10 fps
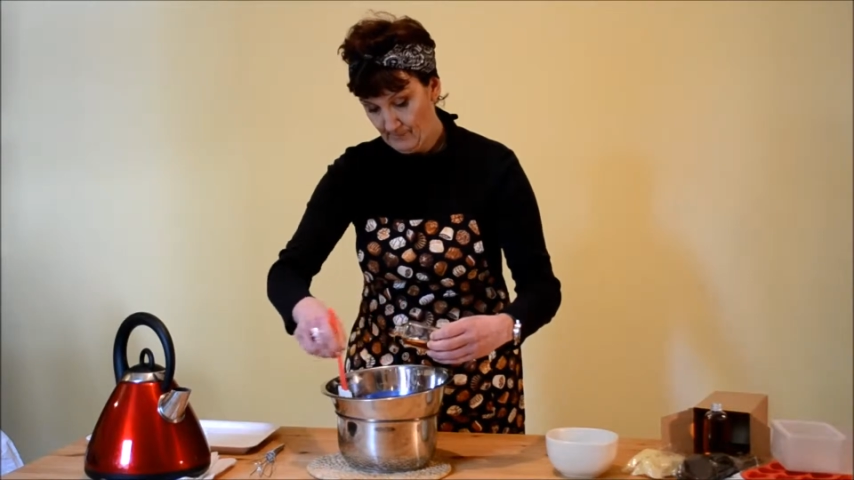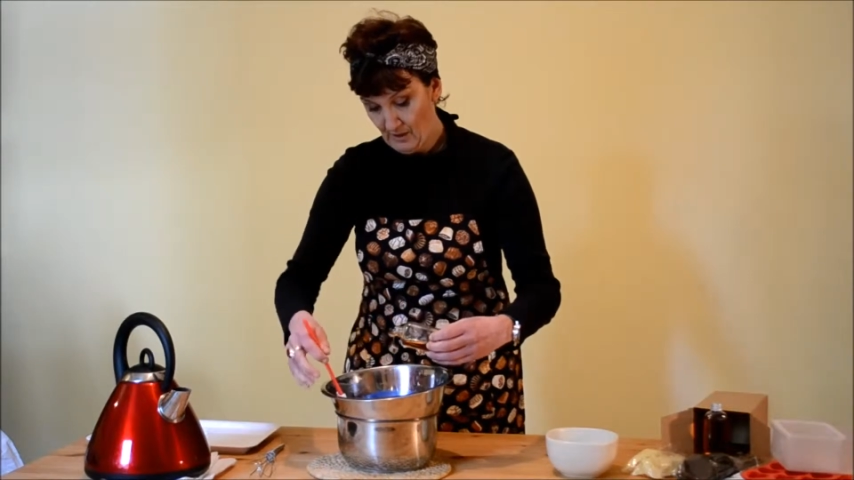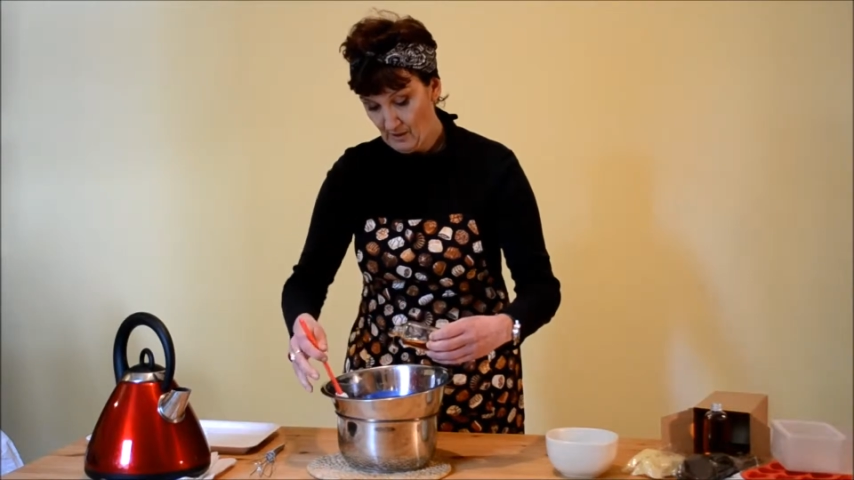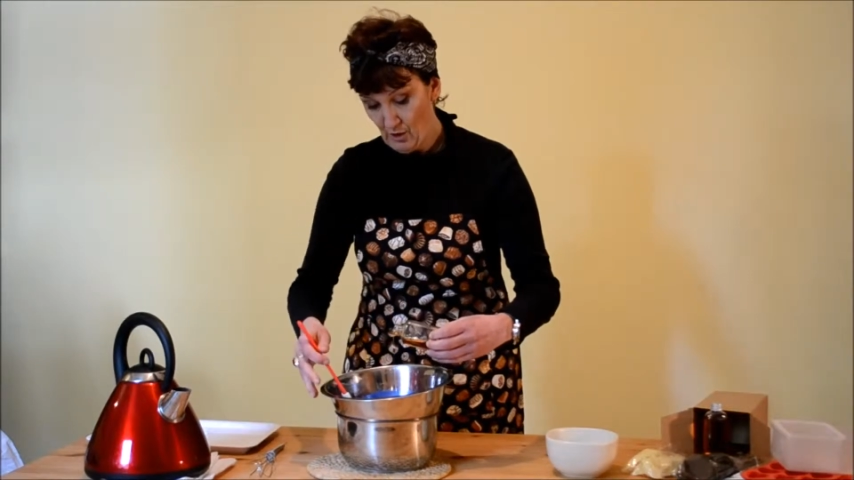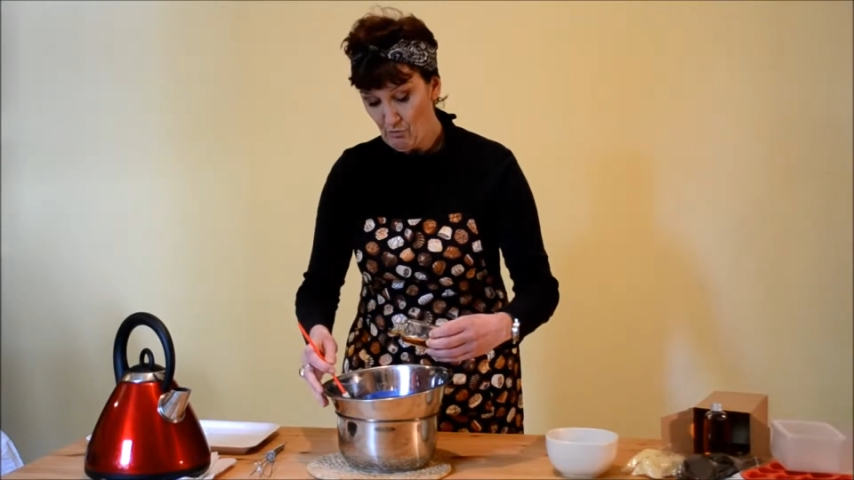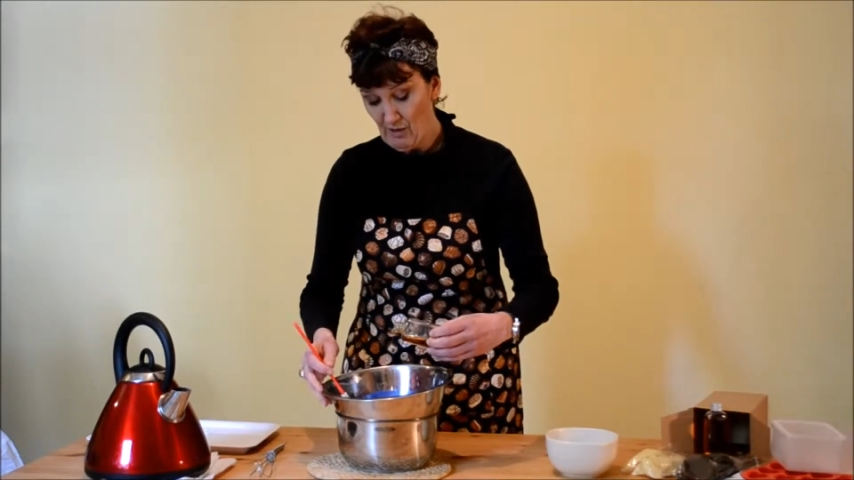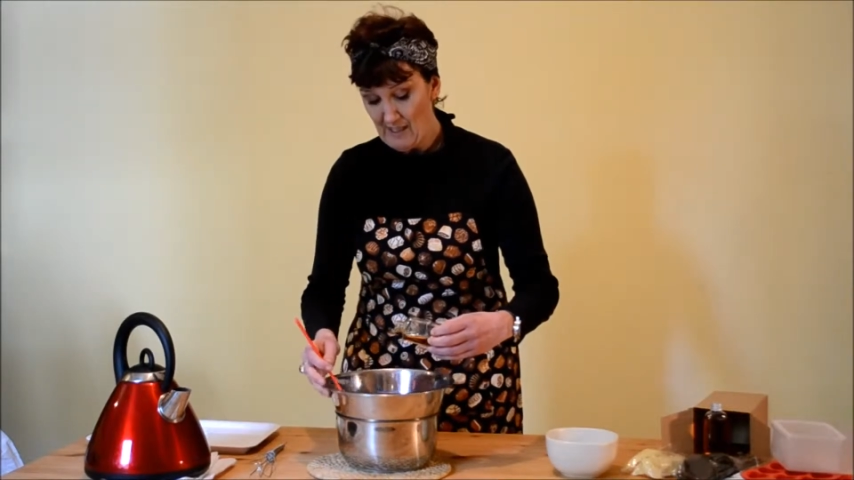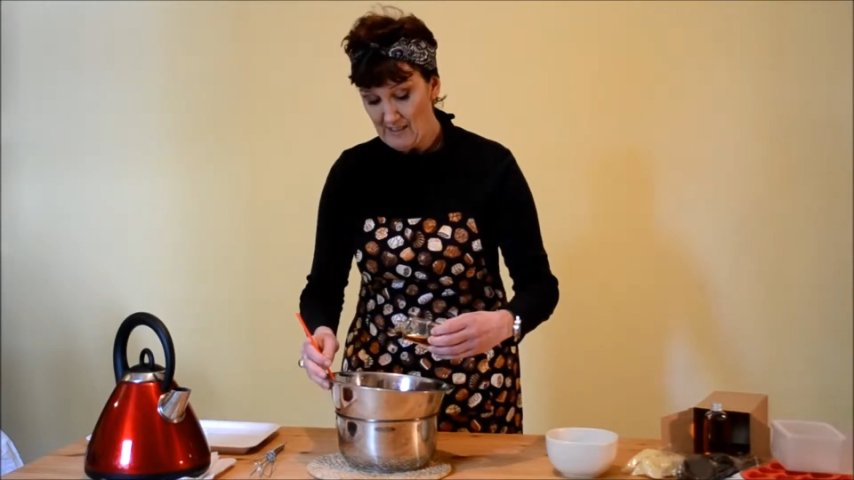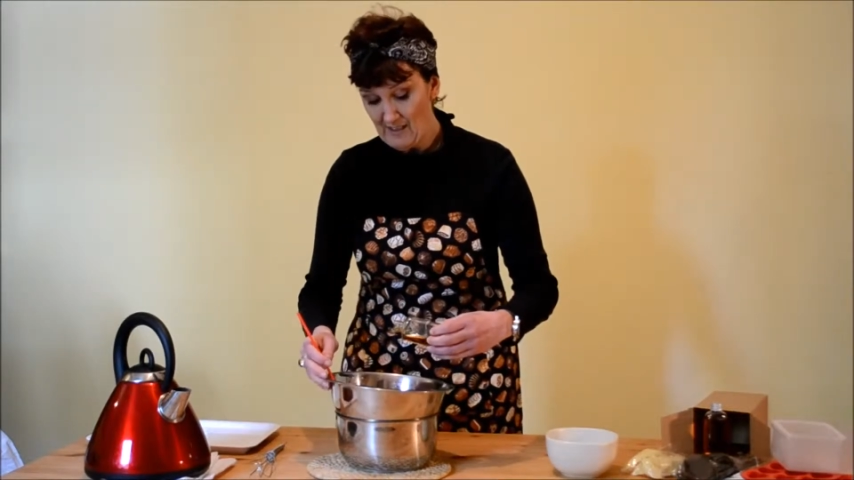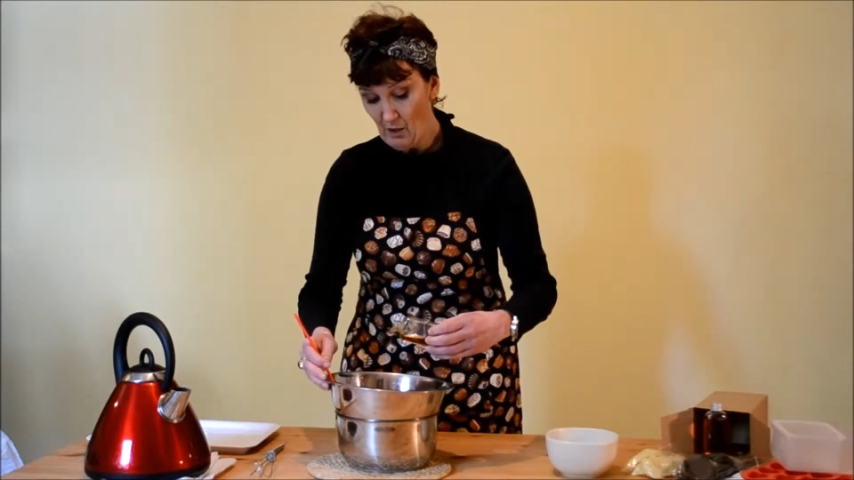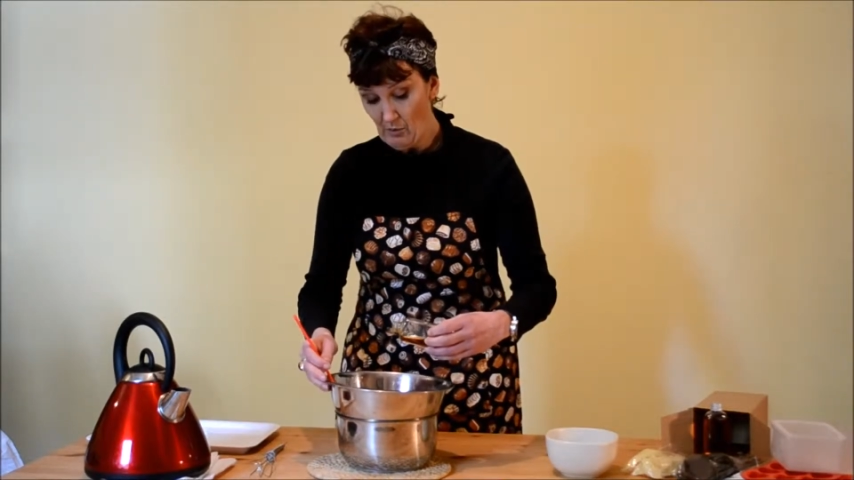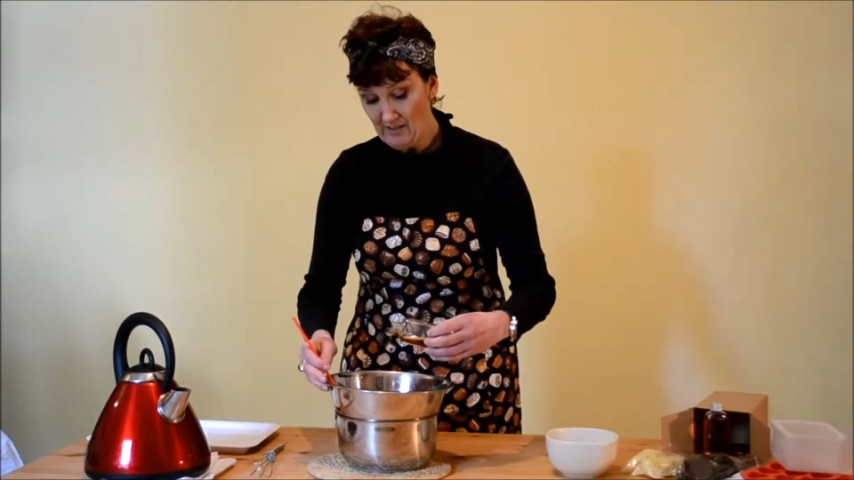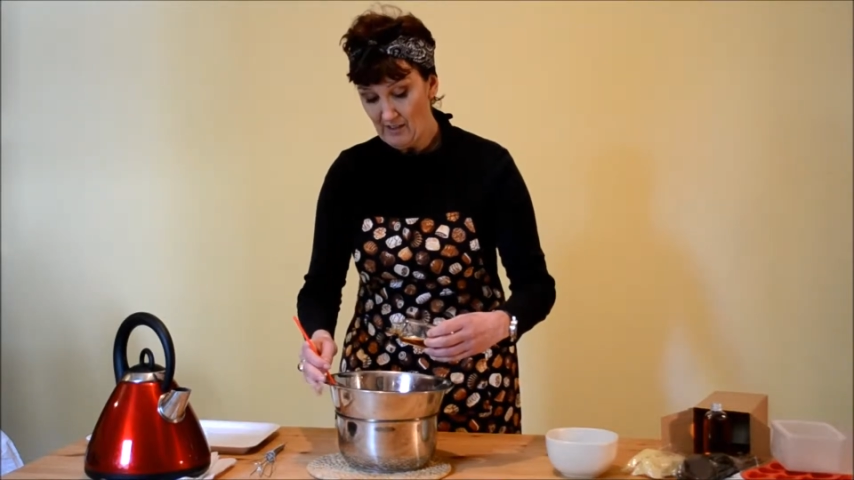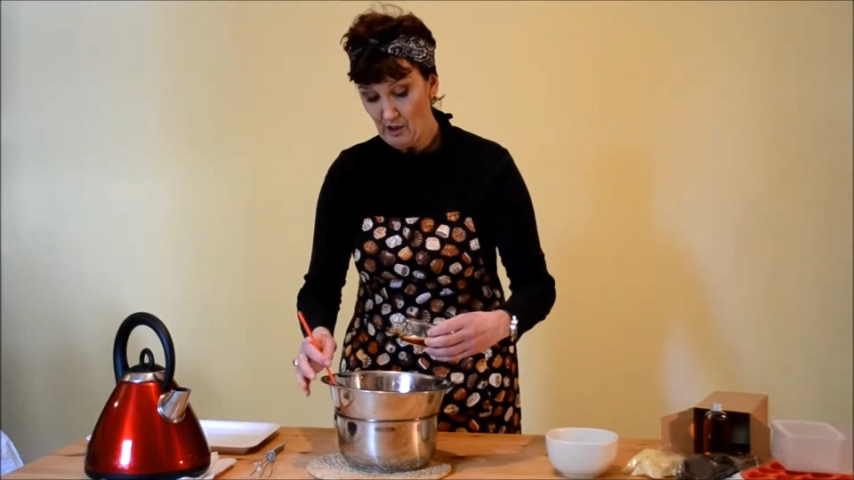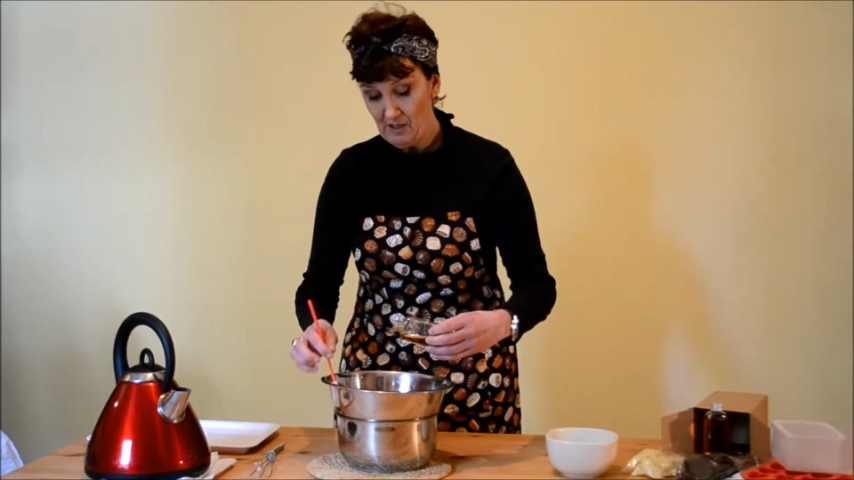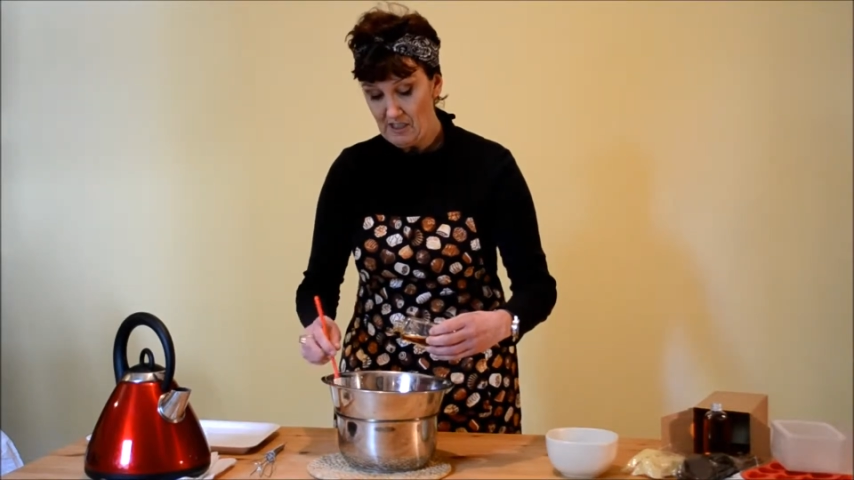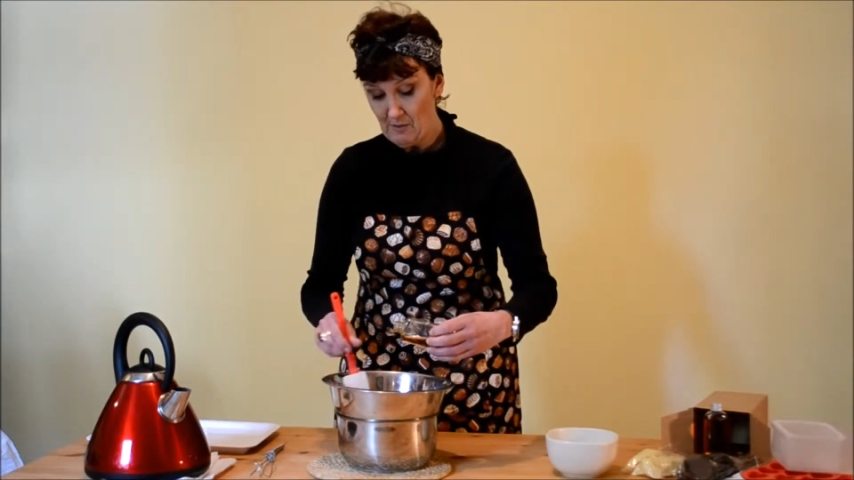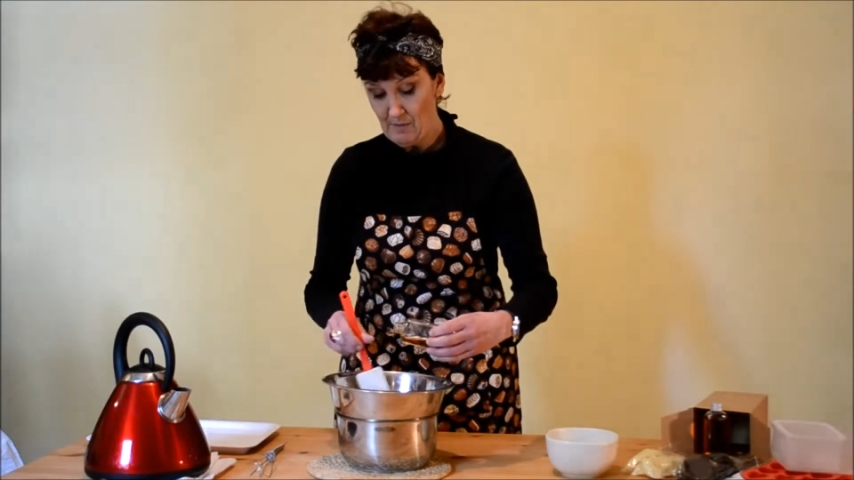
Because really the only thing you need to be